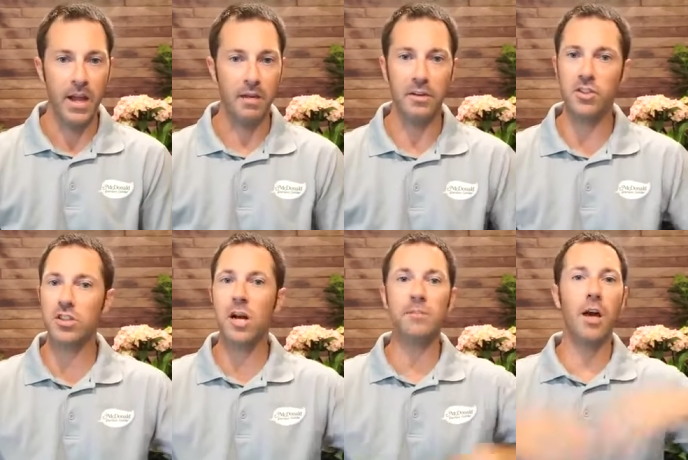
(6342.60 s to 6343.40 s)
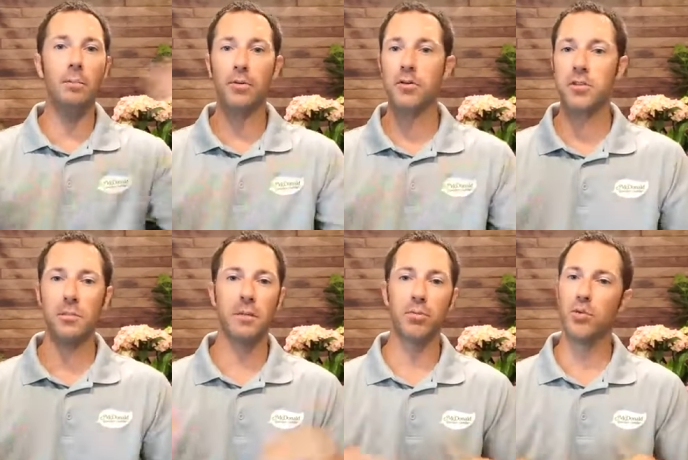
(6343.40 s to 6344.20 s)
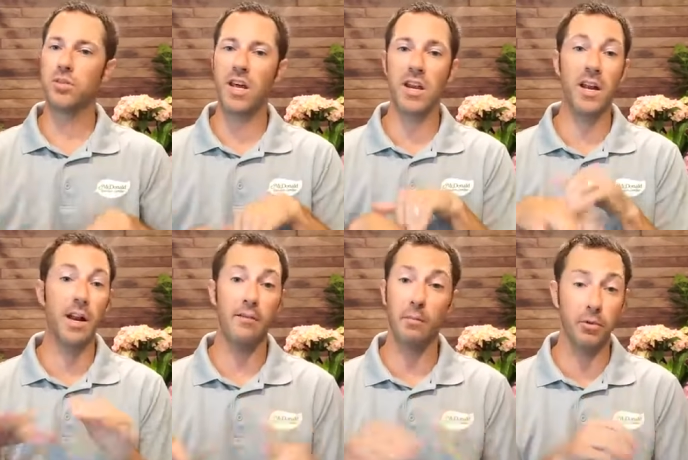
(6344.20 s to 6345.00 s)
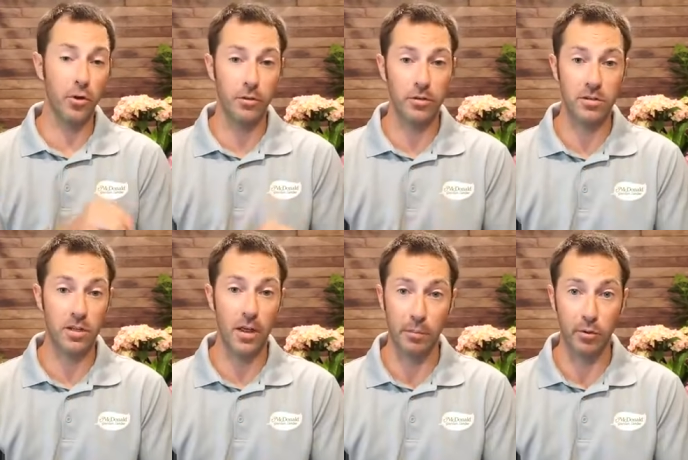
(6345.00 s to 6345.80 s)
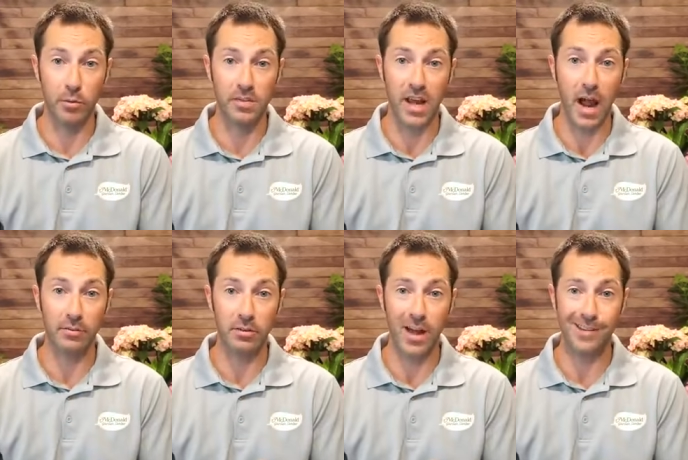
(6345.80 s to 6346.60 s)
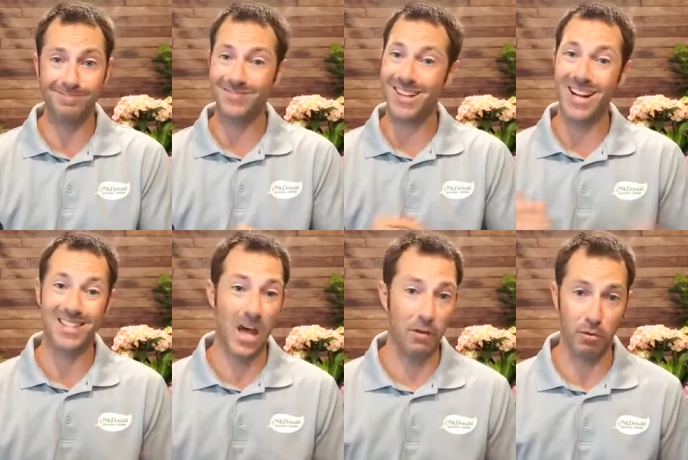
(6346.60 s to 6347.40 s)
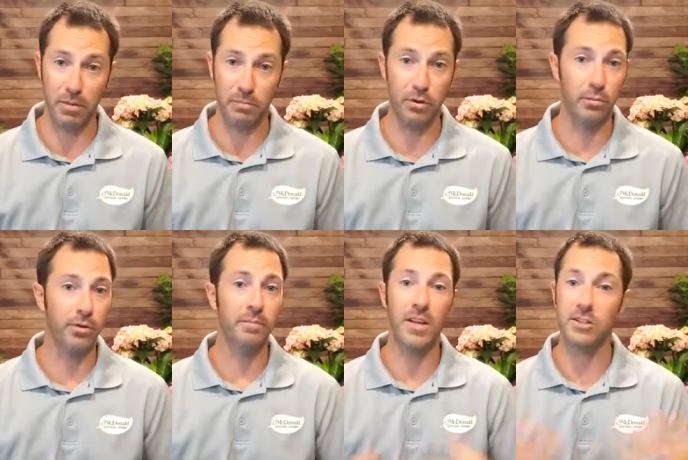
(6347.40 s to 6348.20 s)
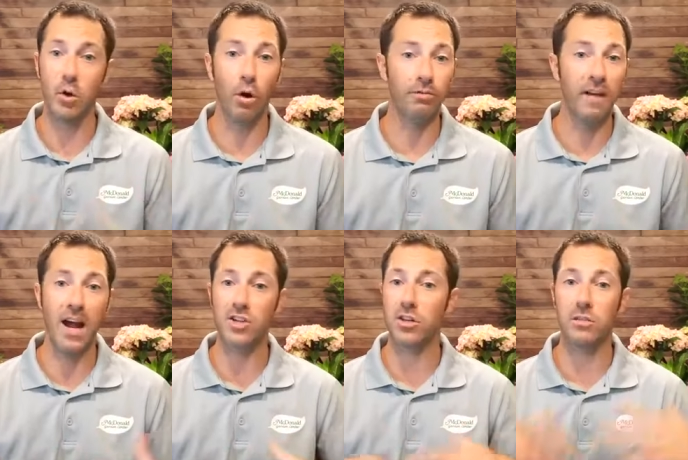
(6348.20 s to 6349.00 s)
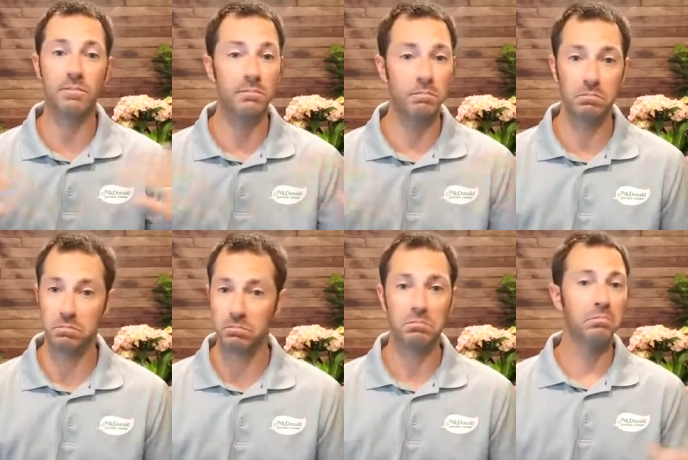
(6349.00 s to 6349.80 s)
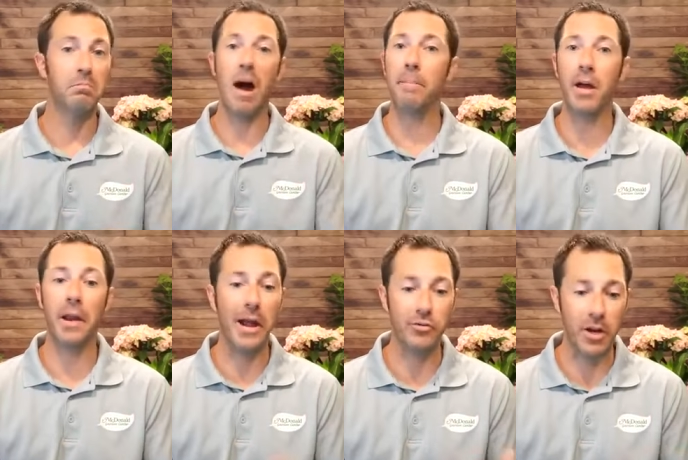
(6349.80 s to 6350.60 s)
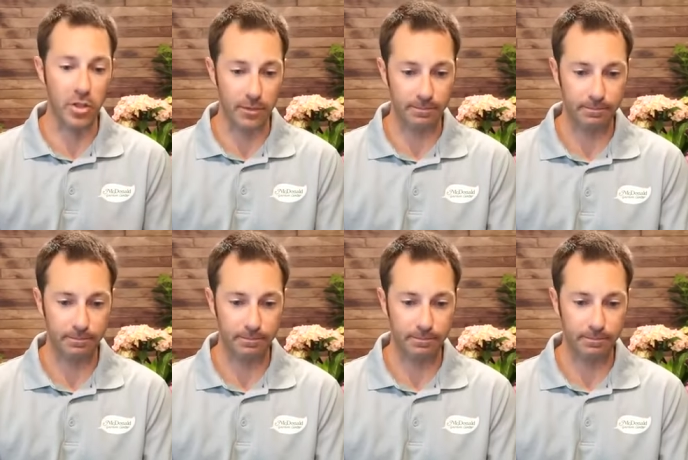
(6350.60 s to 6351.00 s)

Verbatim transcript: If it just comes out and produces a big bloom set and it never produces another bloom set after that, it's not a repeat bloomer. It's an old-fashioned mop head hydrangea.